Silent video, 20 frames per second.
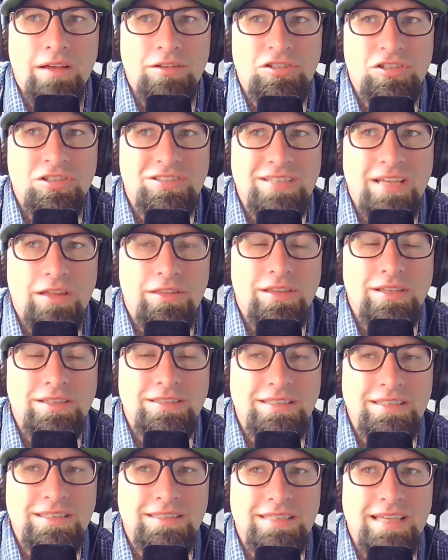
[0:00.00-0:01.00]
just south of
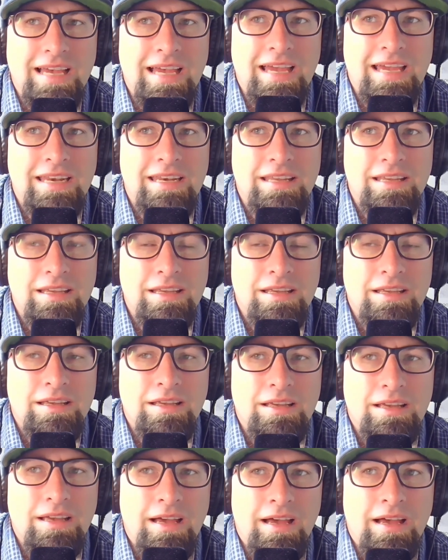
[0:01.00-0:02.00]
Seaside,
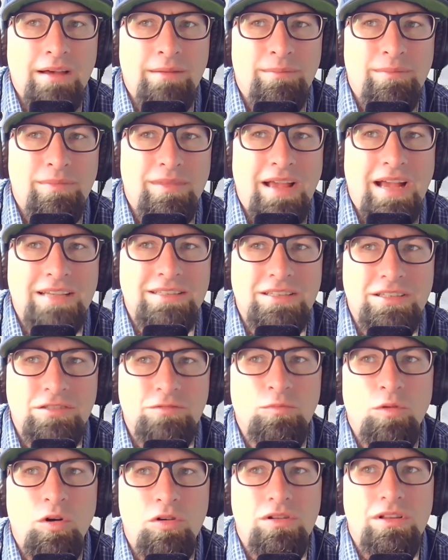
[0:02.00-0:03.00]
has a
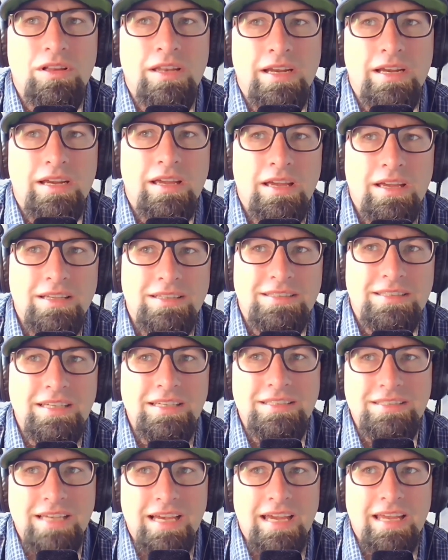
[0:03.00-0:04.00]
small clinic.
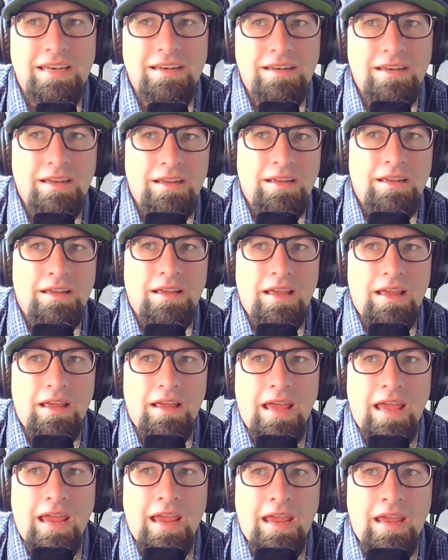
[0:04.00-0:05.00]
Seaside
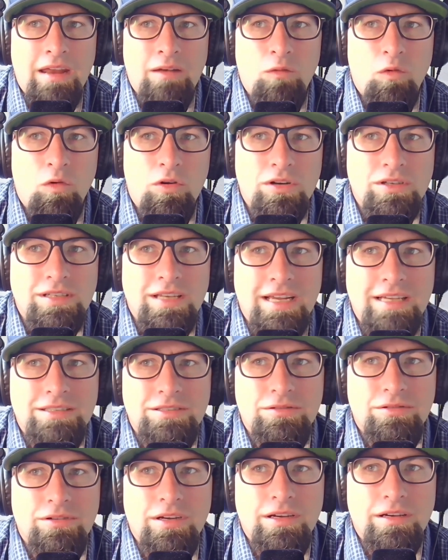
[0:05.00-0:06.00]
and Warrenton,
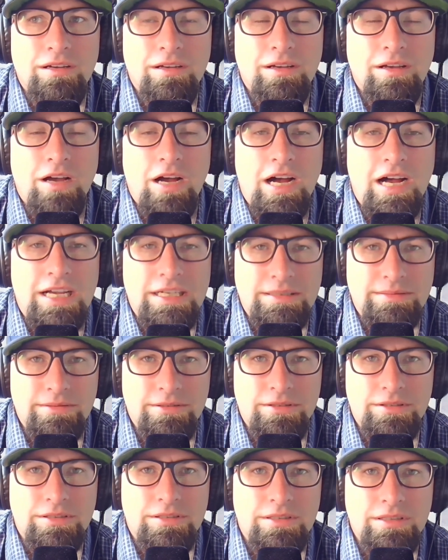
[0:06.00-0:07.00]
Astoria
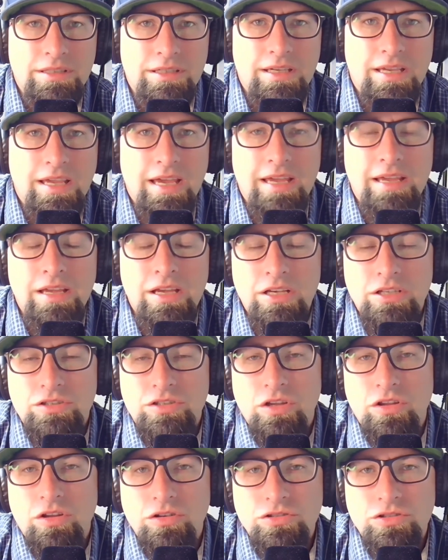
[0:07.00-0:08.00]
hospitals. Okay,
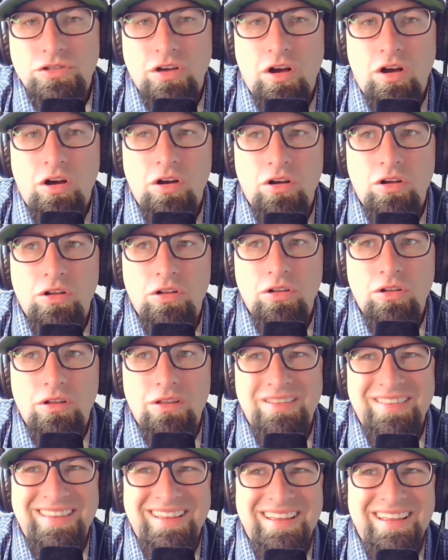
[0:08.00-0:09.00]
so those are all
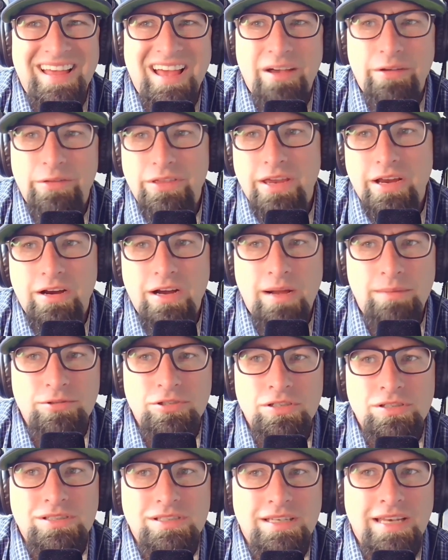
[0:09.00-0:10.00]
the healthcare
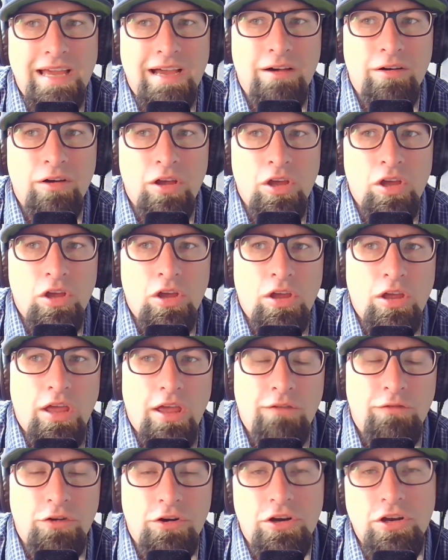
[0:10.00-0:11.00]
options. Now,
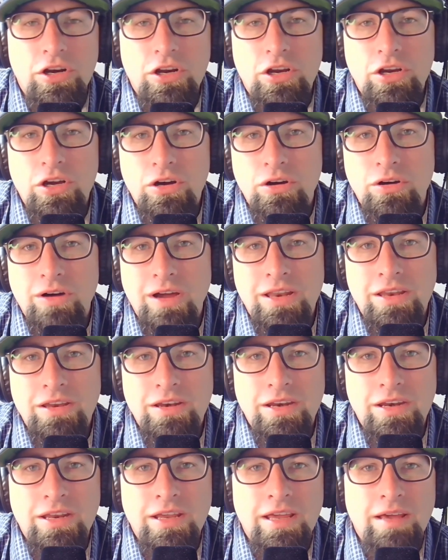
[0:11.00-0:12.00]
if you're going to go and you
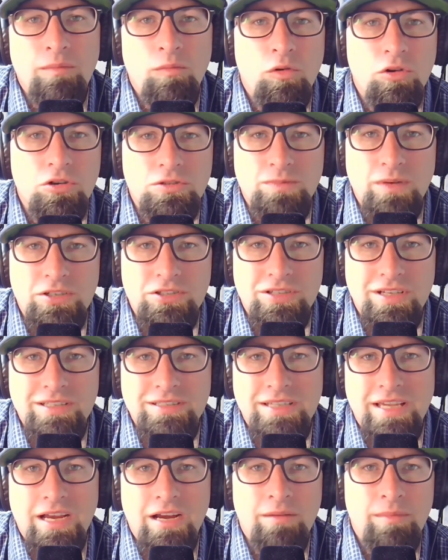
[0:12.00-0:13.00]
need to get more
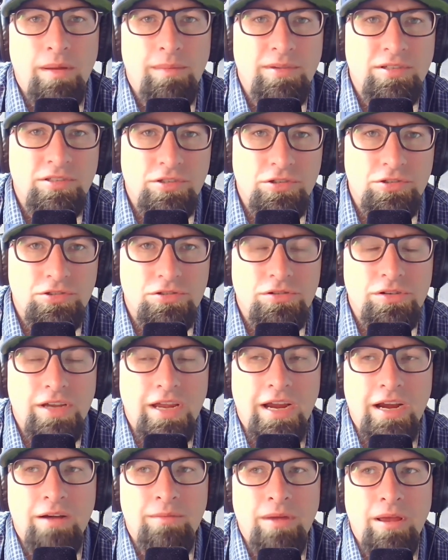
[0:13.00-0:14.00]
specialized care, maybe surgical
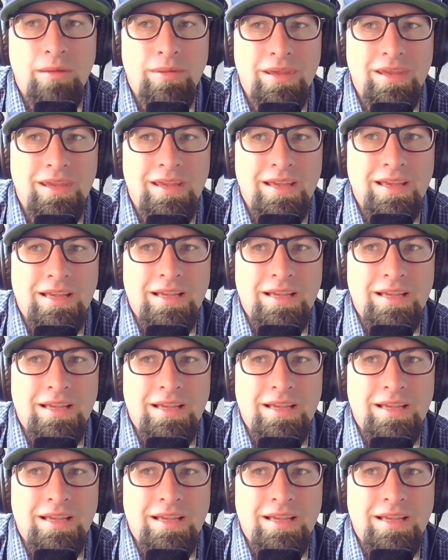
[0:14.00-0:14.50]
care, maybe